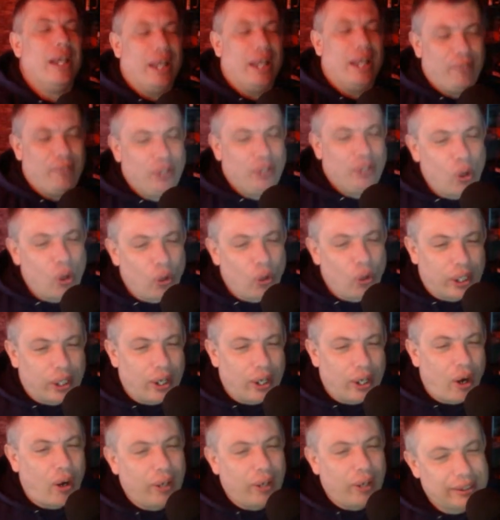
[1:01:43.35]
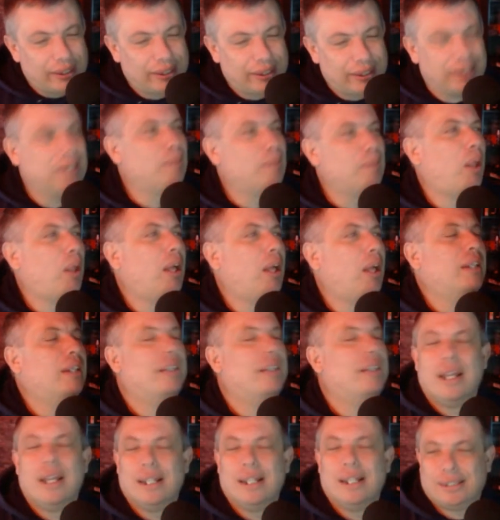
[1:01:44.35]
If you go look at our It's in the
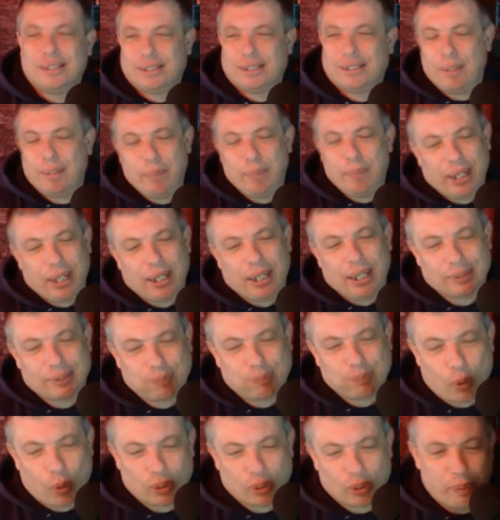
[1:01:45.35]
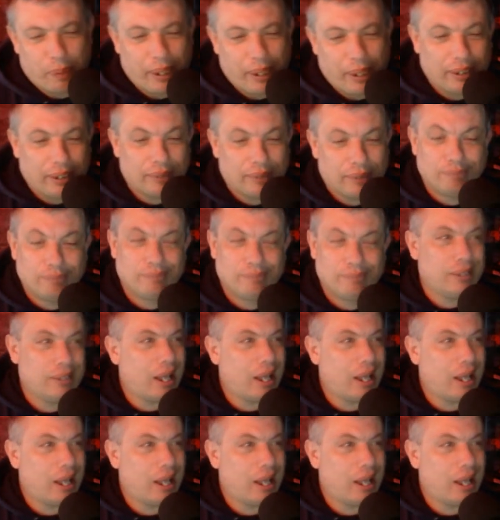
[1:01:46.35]
Blood CBS Sports Pick'em,